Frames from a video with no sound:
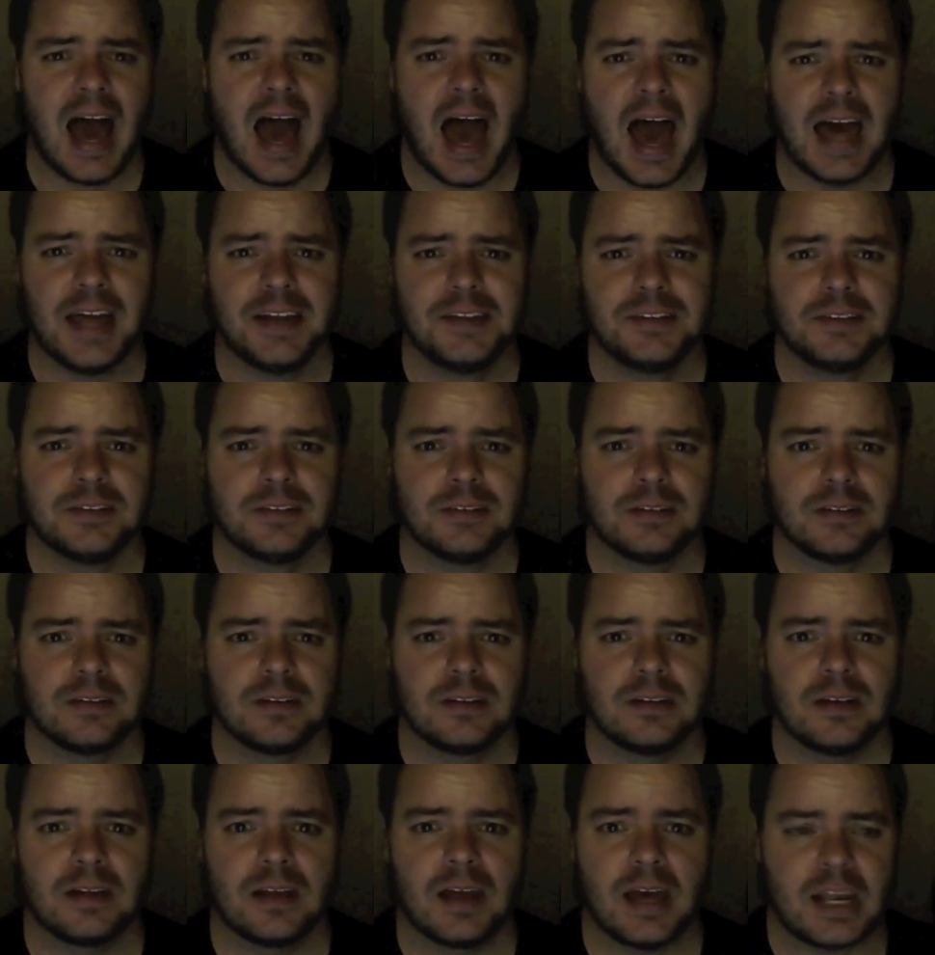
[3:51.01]
And
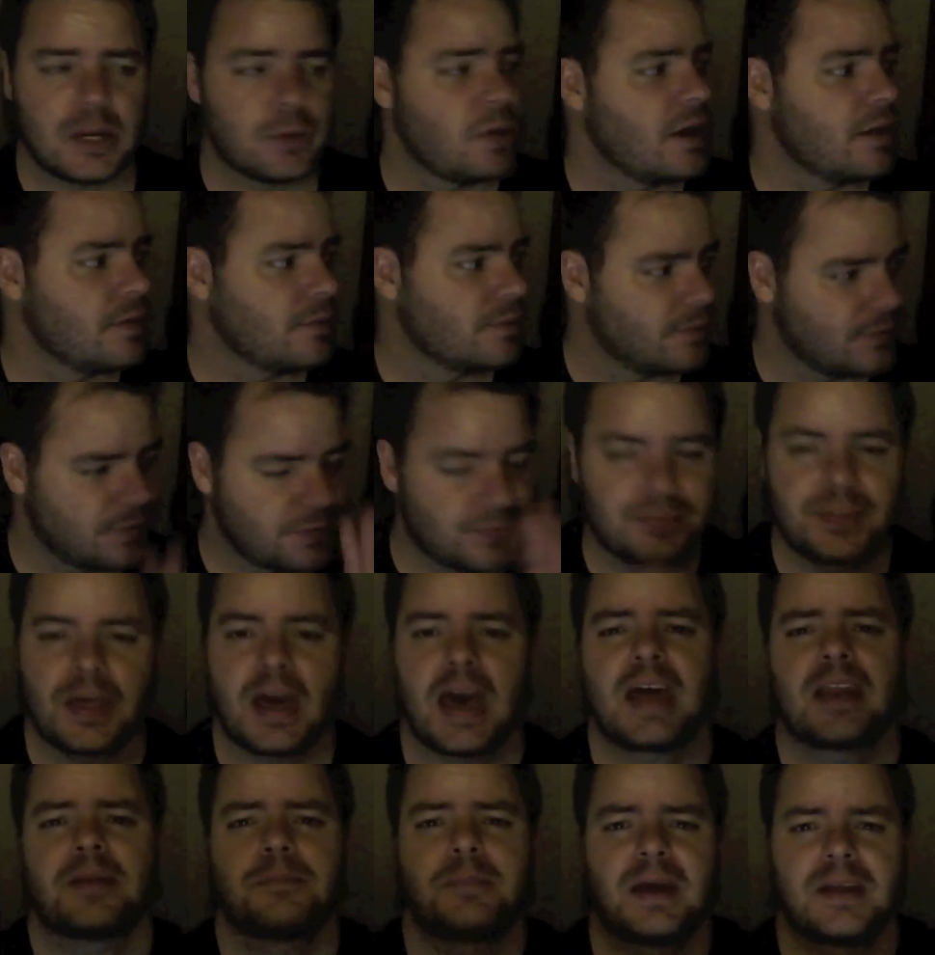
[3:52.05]
anyway, they
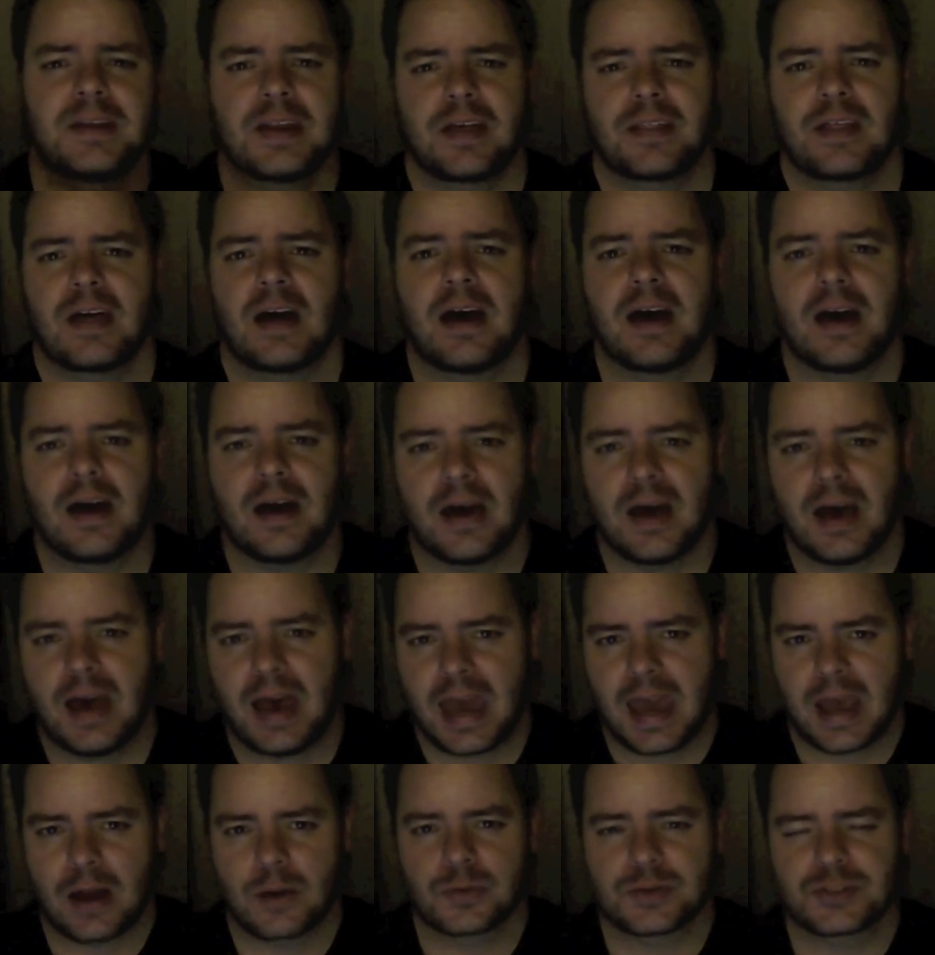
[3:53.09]
had about another
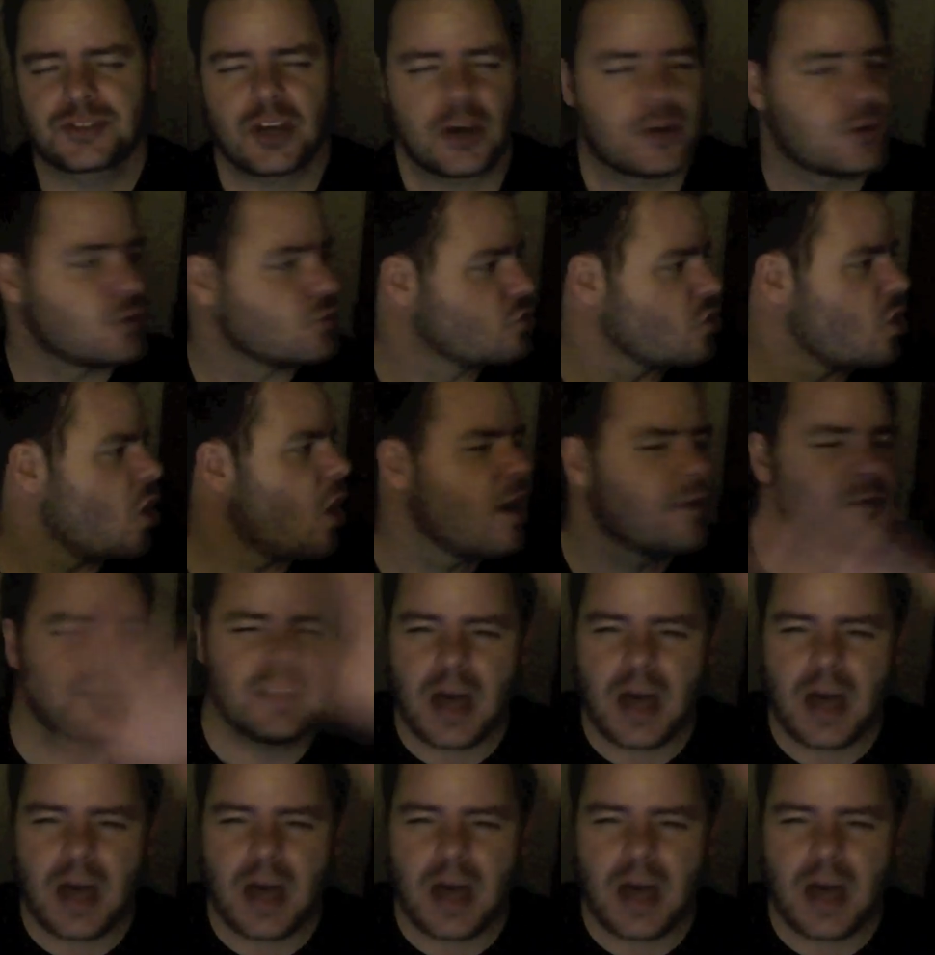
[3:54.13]
hour or so to drive, and